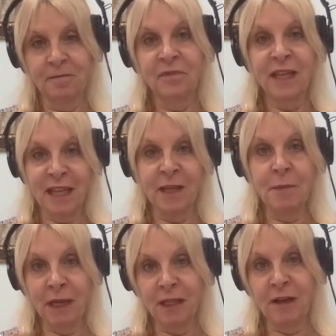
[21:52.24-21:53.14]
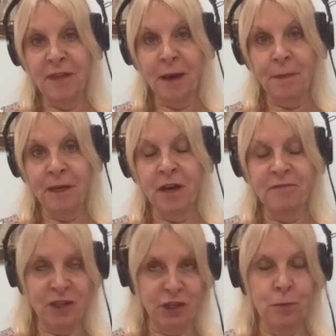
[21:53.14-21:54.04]
in the middle of that a
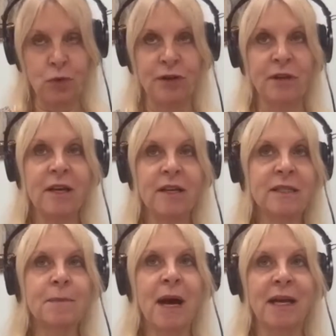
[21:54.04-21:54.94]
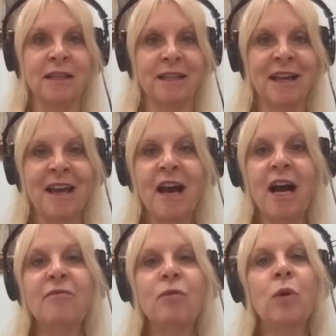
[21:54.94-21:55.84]
vision board, smiling.
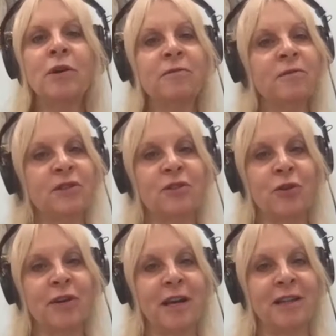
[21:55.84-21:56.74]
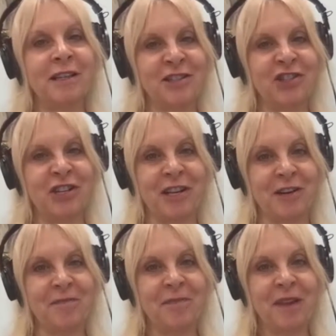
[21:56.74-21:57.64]
I have a wonderful story I'd like to
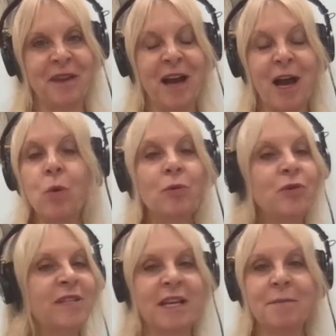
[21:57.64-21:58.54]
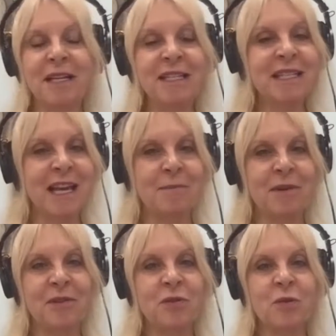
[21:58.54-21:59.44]
share. I won't use anybody's name,
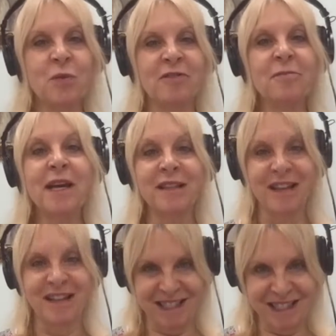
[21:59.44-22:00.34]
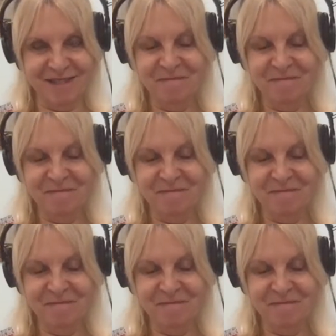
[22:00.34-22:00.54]
but this was one of my clients.